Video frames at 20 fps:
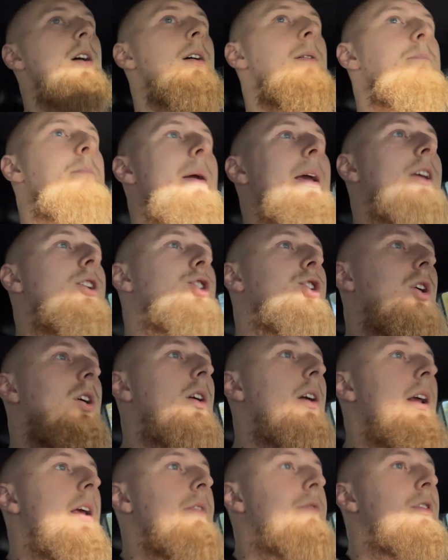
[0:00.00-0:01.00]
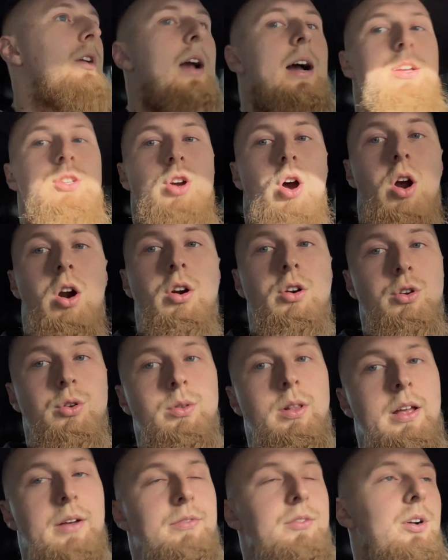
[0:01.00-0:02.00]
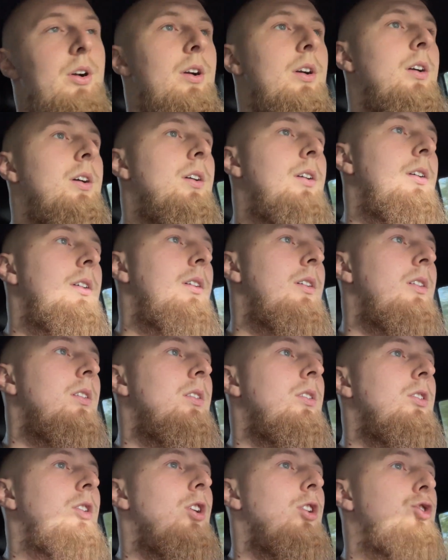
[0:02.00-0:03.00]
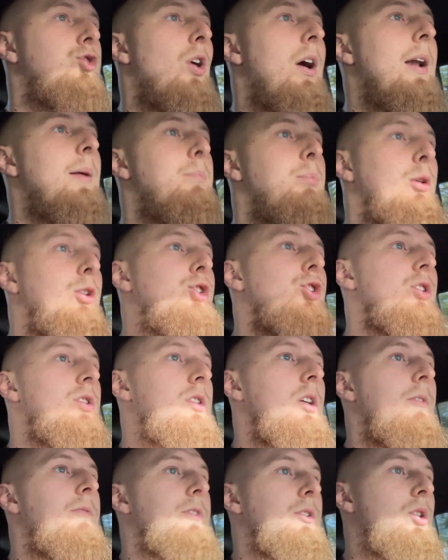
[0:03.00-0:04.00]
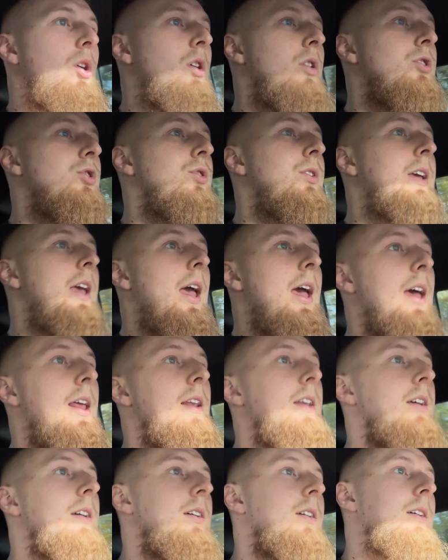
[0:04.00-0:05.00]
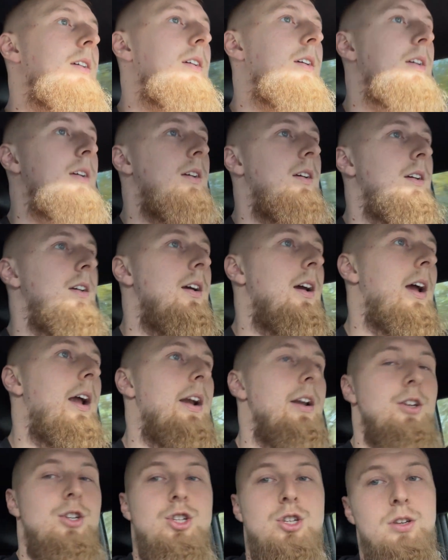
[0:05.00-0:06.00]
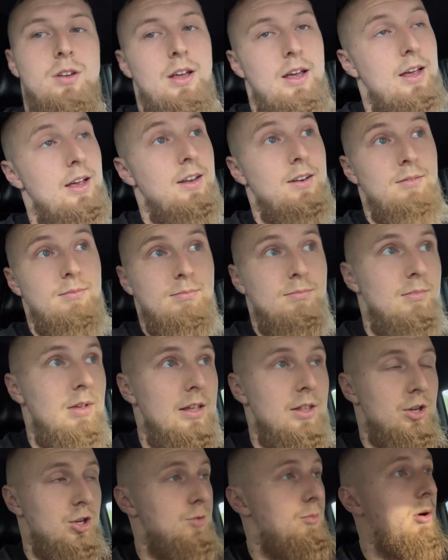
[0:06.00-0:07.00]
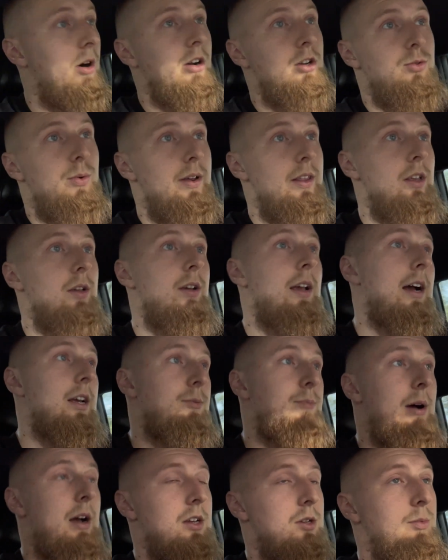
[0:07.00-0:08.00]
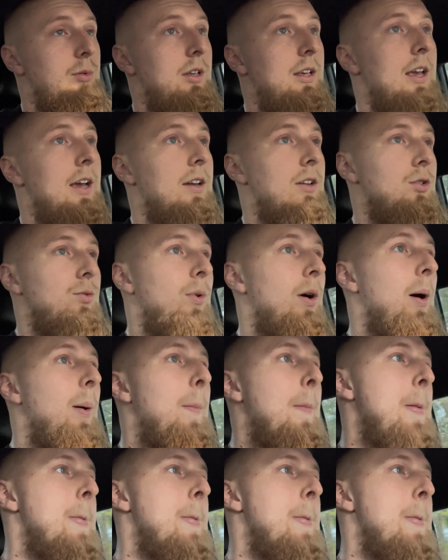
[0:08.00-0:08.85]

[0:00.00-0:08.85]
make sure, if you guys are a new lifter, you're trying to push yourself as hard as you can, and in the smartest way that you guys possibly can as well.